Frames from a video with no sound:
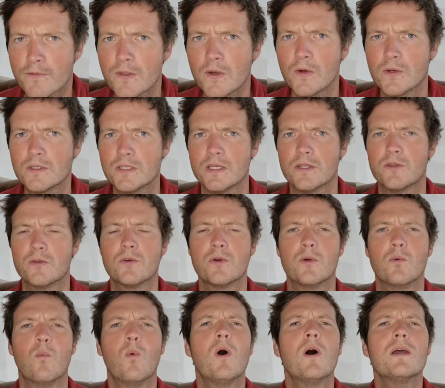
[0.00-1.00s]
thought it
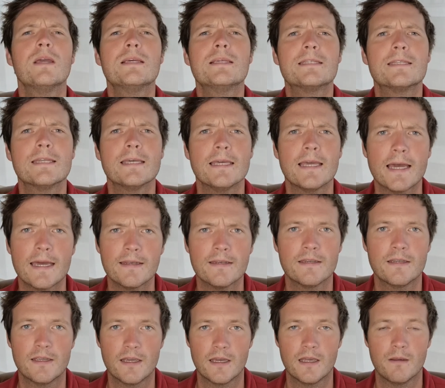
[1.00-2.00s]
through. What is the
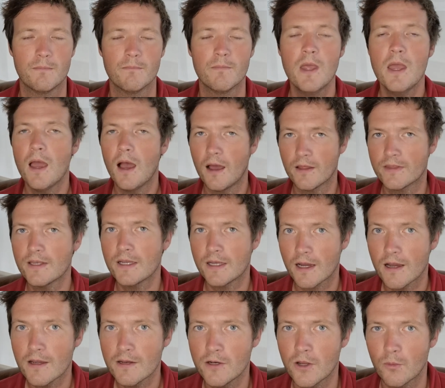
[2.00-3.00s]
end game? I think
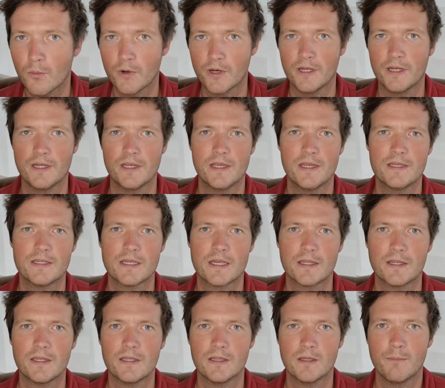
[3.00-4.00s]
I know what it is. I
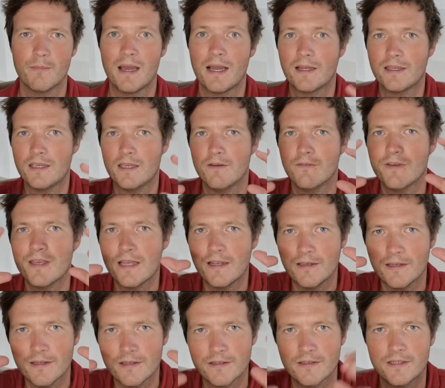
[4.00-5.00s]
think the
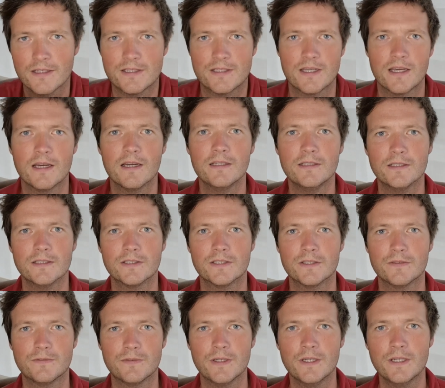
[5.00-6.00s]
Machiavellian designers
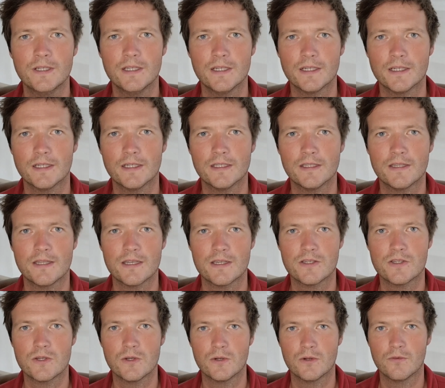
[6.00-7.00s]
of this
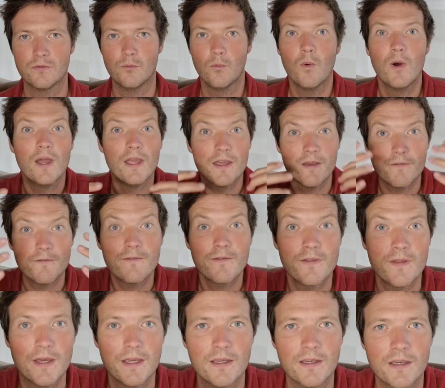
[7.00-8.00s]
sort of way of
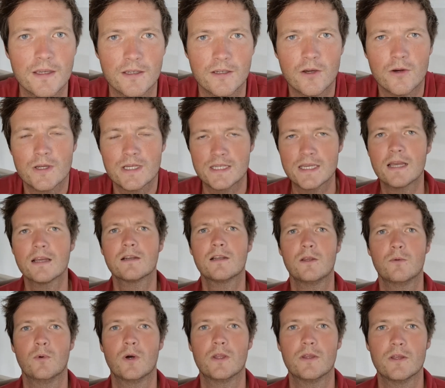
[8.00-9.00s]
thinking know
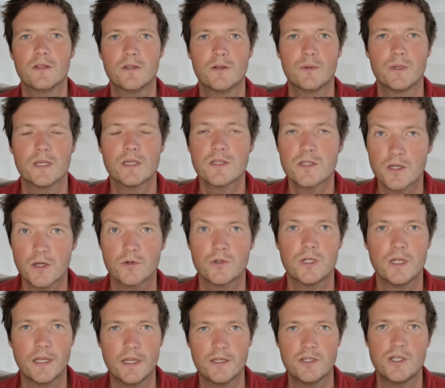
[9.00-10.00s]
exactly what they're doing. It's
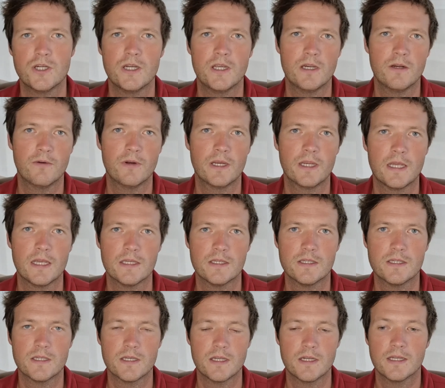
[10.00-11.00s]
social engineering.
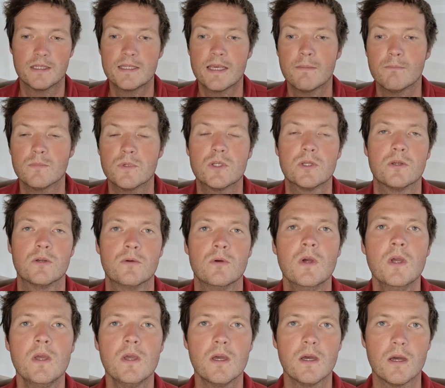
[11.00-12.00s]
It's an attempt to
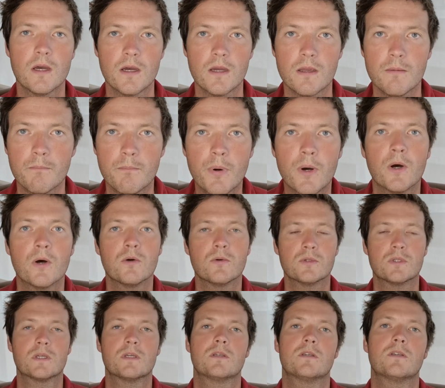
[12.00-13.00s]

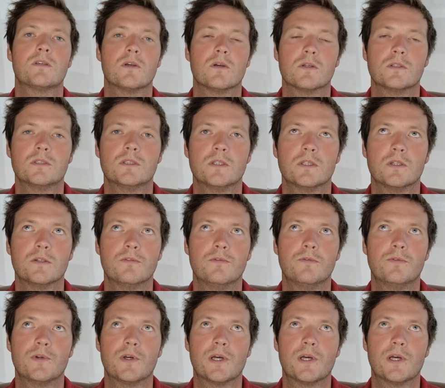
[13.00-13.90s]
impose a sort of